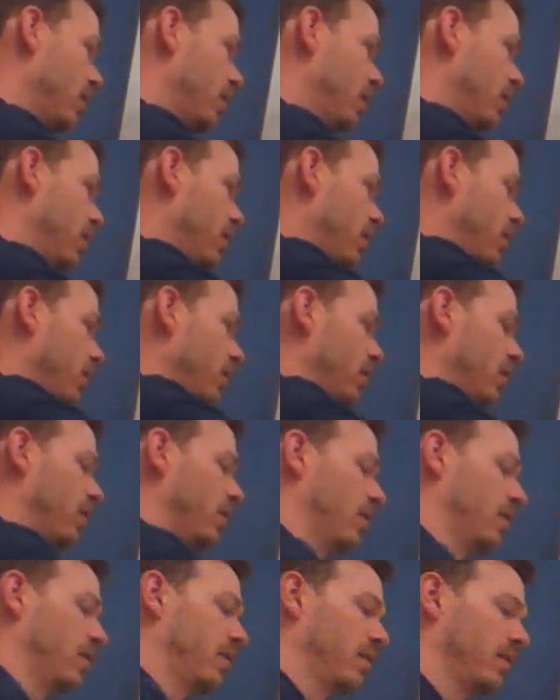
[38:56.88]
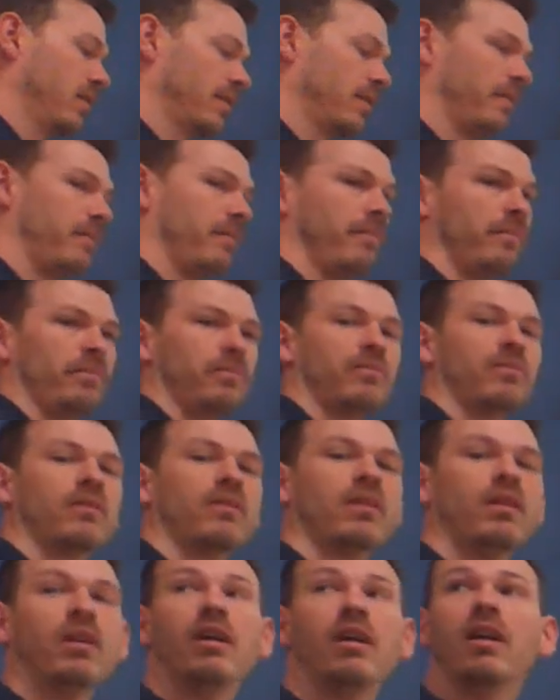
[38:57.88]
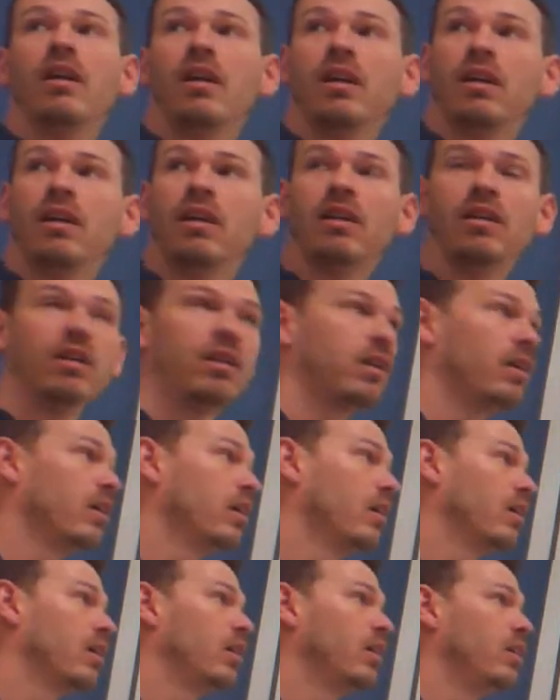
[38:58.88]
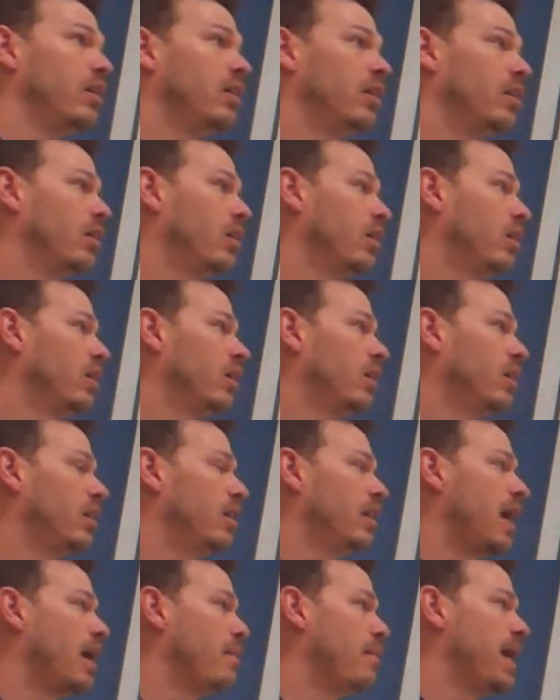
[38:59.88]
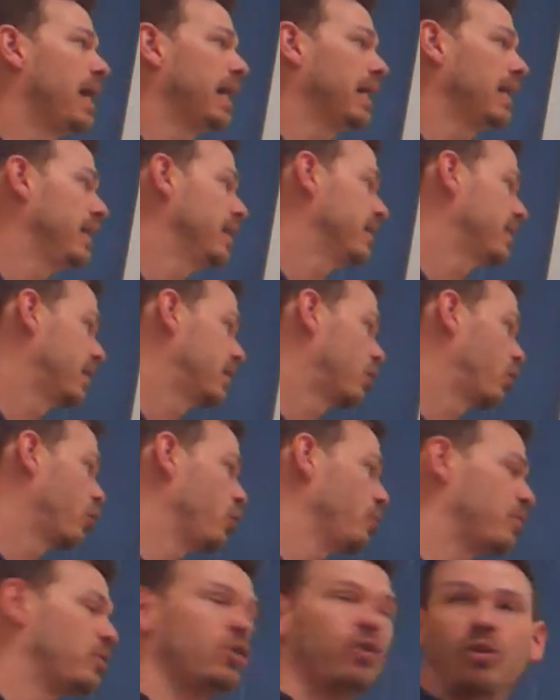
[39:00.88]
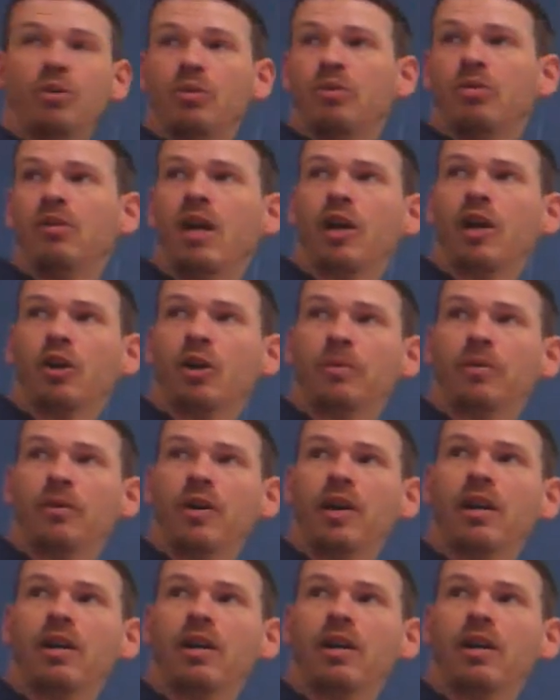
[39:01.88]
the same apply for manganese? not manganese, it's group 2, not group 3.